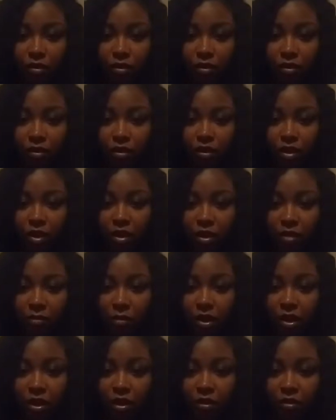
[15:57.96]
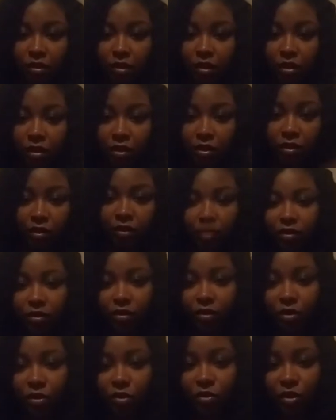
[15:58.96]
Anybody out there?
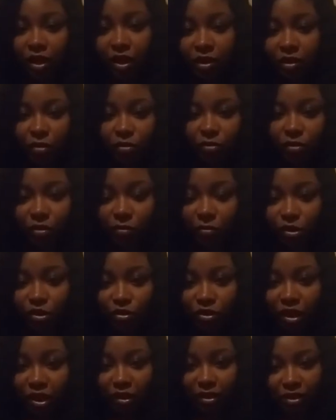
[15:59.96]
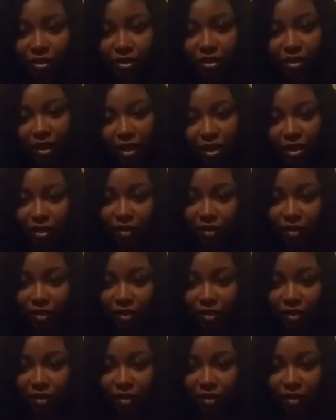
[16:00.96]
Okay, Luther, what you got to say?